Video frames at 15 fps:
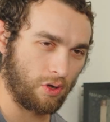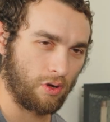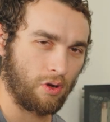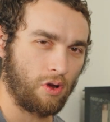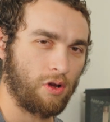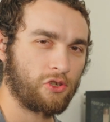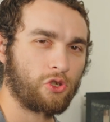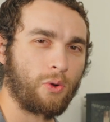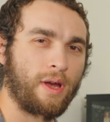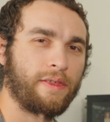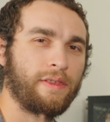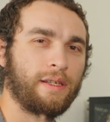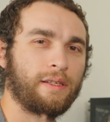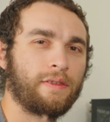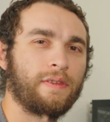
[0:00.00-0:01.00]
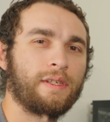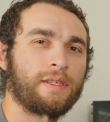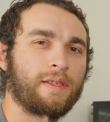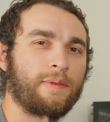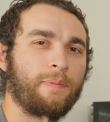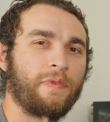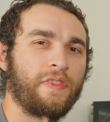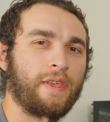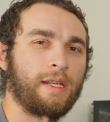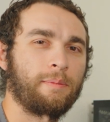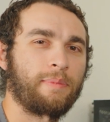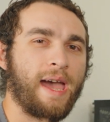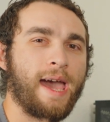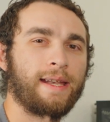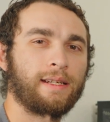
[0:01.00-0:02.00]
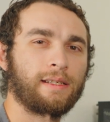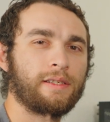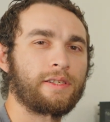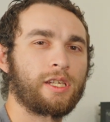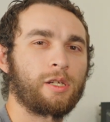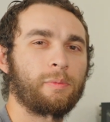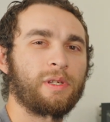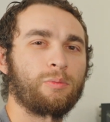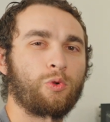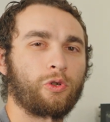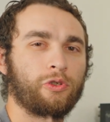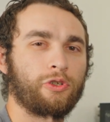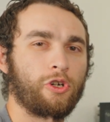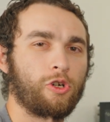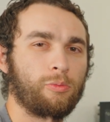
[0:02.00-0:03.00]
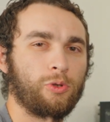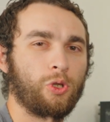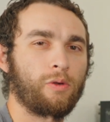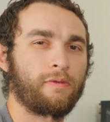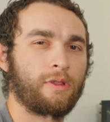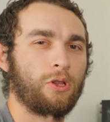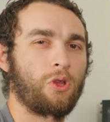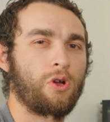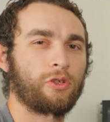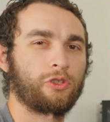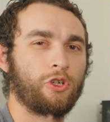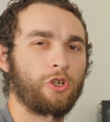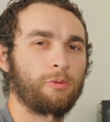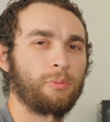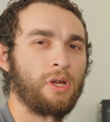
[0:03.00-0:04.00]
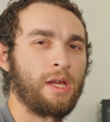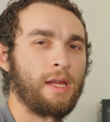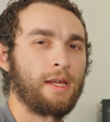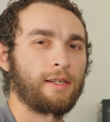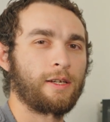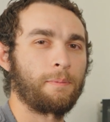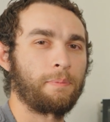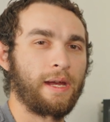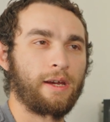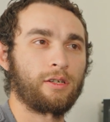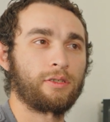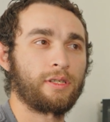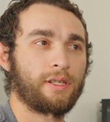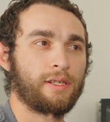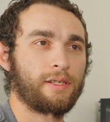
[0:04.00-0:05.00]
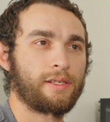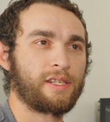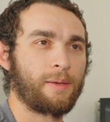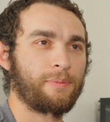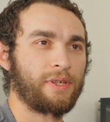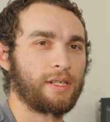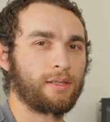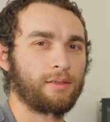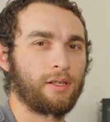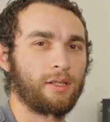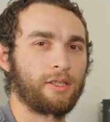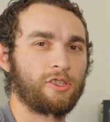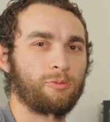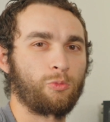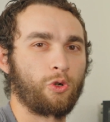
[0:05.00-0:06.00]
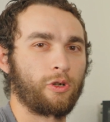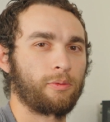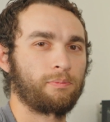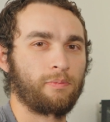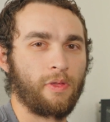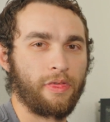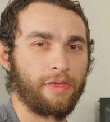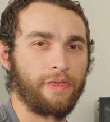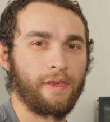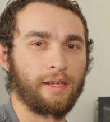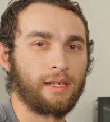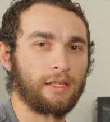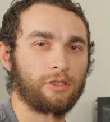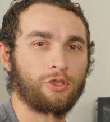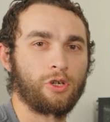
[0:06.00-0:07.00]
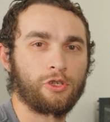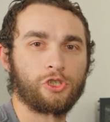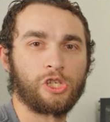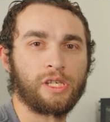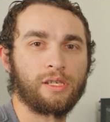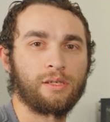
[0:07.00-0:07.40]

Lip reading: Also, I think this thin padding is going to be more durable over the long term compared to something a little more thick and cushy.